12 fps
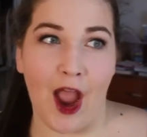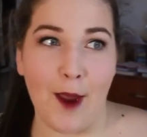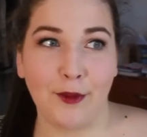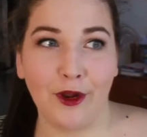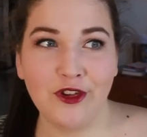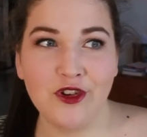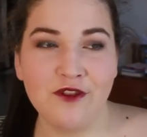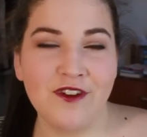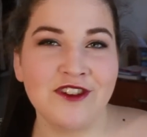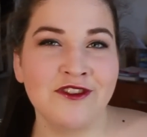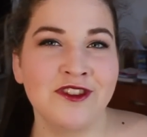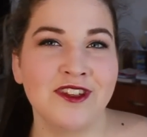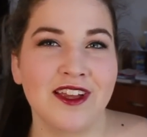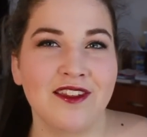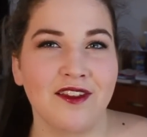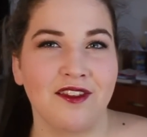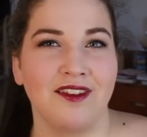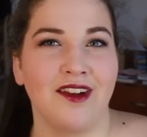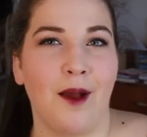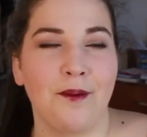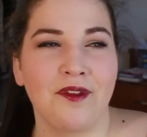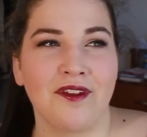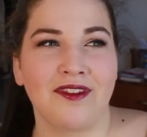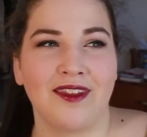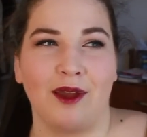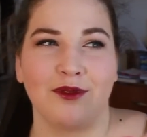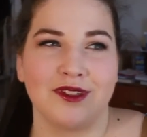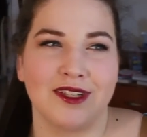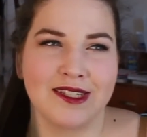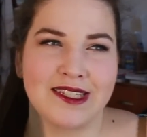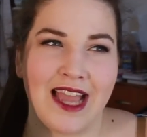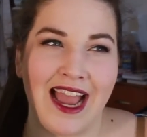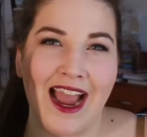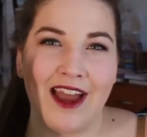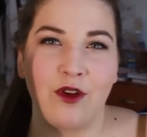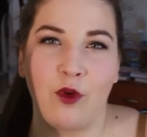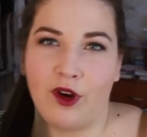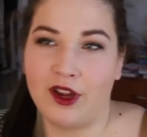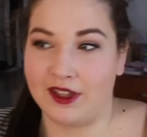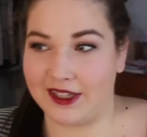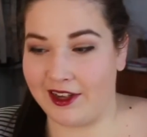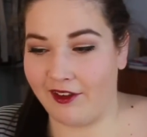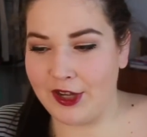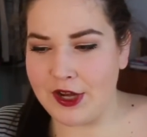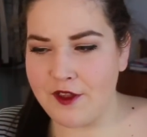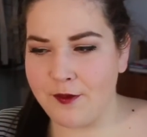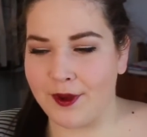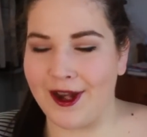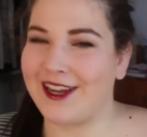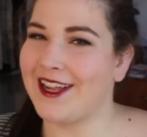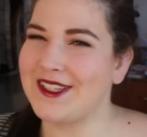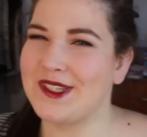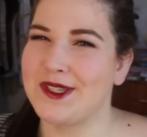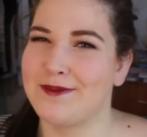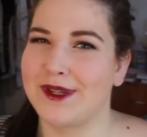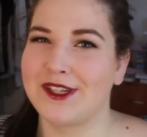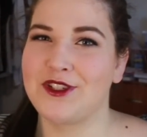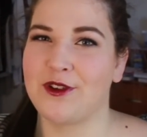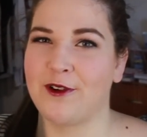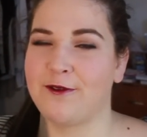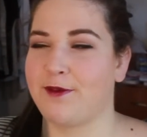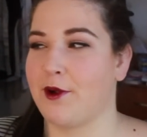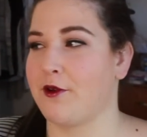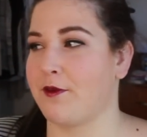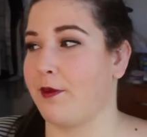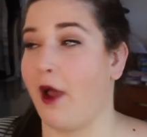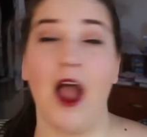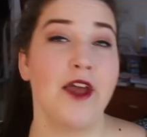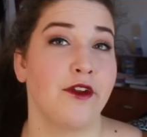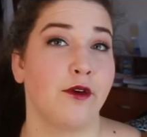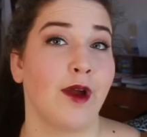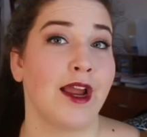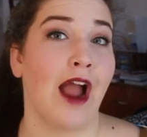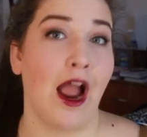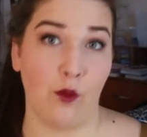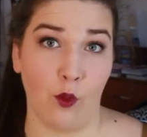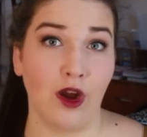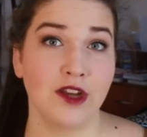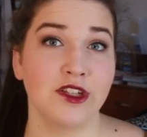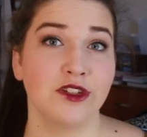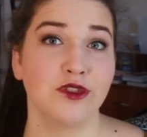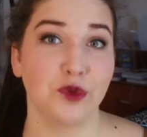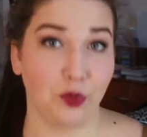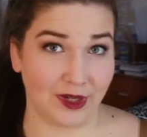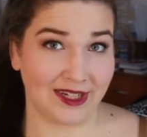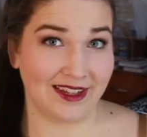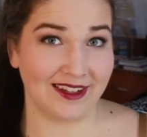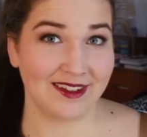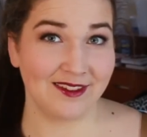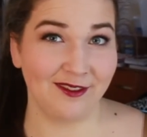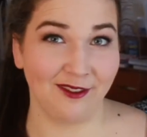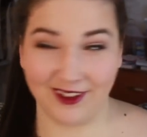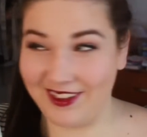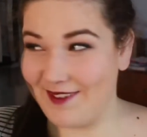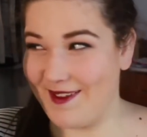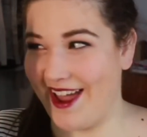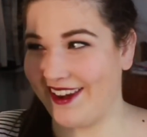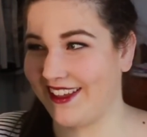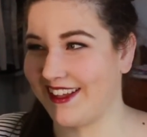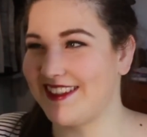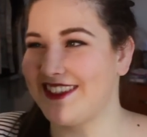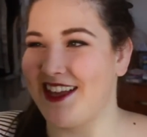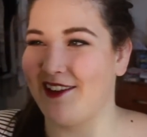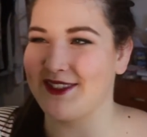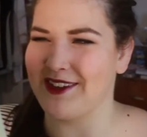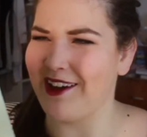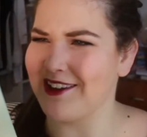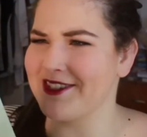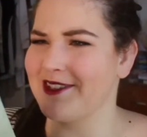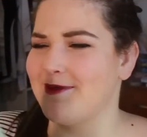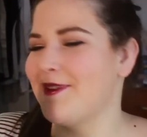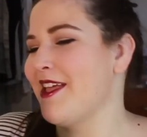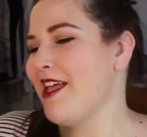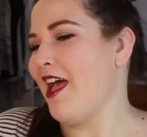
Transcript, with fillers: I'm not sure if I should say this synopsis sounds sad or hilarious, but I guess it's a mixture of both, but either way, I want to read it really badly. It sounds awesome.